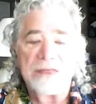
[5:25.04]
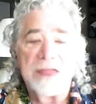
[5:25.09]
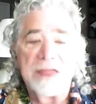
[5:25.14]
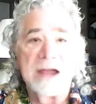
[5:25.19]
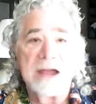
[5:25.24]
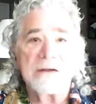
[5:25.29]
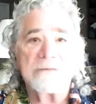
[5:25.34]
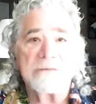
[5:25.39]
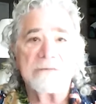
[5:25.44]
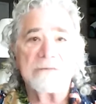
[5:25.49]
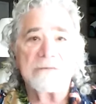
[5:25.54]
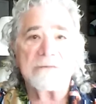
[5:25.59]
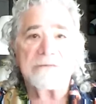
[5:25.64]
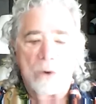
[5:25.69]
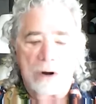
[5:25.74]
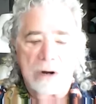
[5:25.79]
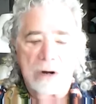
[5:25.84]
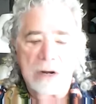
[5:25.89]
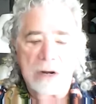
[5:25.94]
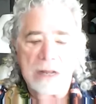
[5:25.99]

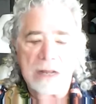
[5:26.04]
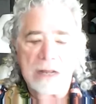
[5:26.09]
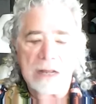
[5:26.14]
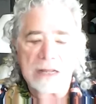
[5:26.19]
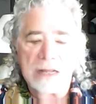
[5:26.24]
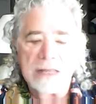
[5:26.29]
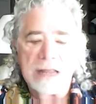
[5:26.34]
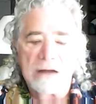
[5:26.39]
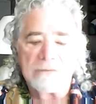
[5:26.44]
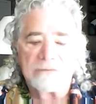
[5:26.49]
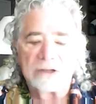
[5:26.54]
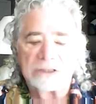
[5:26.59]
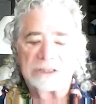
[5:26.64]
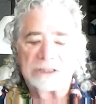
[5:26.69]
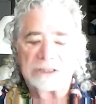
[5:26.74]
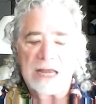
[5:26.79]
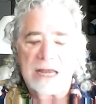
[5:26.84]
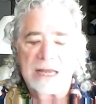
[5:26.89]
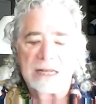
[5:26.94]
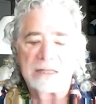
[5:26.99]
Therefore,
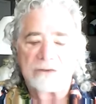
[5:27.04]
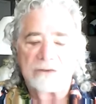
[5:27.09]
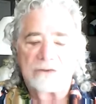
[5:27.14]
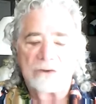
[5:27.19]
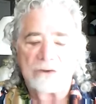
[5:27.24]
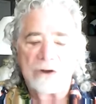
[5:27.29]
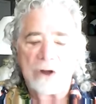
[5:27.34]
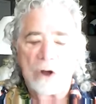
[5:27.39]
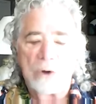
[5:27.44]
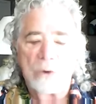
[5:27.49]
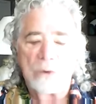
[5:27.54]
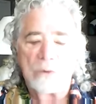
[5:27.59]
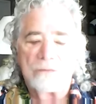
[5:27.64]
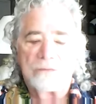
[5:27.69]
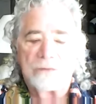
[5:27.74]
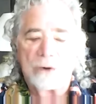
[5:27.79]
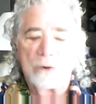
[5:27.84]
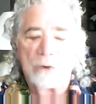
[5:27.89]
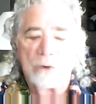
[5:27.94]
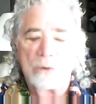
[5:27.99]
never send to
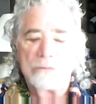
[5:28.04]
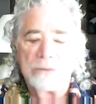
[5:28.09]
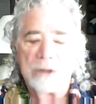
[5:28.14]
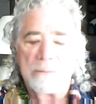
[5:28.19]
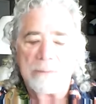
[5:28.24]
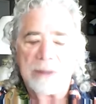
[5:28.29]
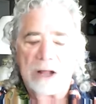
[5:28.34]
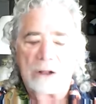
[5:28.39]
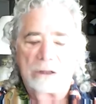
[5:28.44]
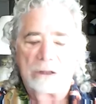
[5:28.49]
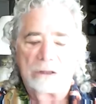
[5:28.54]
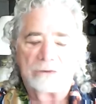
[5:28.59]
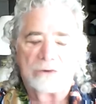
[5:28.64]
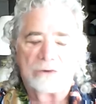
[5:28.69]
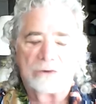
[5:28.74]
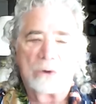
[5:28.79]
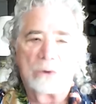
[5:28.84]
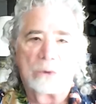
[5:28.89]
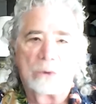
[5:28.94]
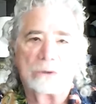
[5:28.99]
know for whom the bell
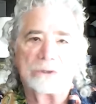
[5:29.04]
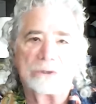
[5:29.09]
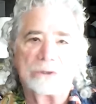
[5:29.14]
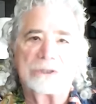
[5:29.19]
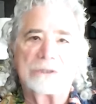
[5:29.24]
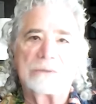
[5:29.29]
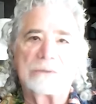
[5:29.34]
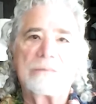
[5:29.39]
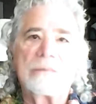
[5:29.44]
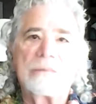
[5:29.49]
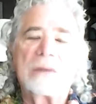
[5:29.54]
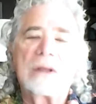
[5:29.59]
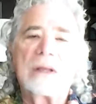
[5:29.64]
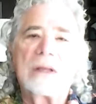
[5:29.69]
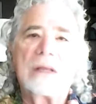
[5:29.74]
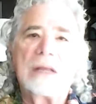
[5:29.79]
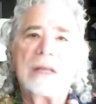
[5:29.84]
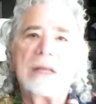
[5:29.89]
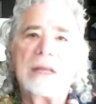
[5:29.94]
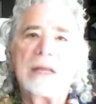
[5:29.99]
tolls.
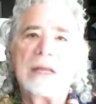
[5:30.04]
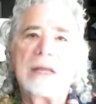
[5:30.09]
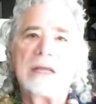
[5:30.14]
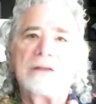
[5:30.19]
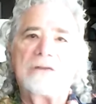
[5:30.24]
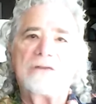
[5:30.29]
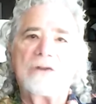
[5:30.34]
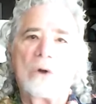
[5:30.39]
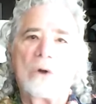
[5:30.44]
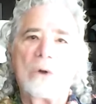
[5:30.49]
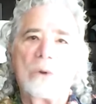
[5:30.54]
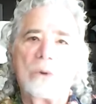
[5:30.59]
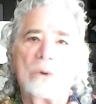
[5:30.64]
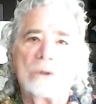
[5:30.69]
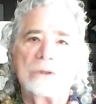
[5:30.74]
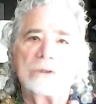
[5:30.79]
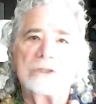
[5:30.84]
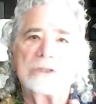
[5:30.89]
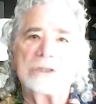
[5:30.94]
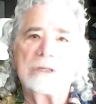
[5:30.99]
It
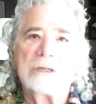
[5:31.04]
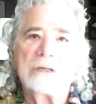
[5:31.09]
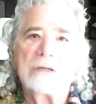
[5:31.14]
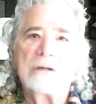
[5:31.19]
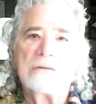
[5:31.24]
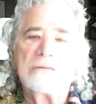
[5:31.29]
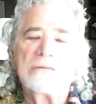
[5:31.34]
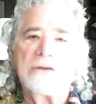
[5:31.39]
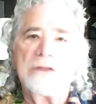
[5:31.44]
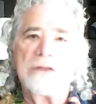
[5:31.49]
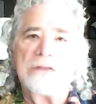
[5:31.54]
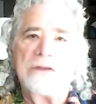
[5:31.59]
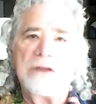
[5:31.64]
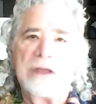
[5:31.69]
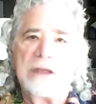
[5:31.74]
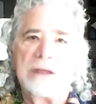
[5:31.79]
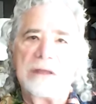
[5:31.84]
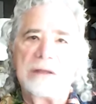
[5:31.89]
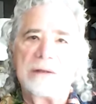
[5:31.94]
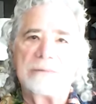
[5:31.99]
tolls for
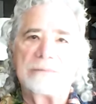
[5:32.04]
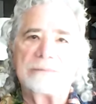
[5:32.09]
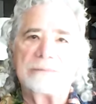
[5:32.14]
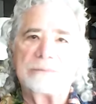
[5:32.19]
thee.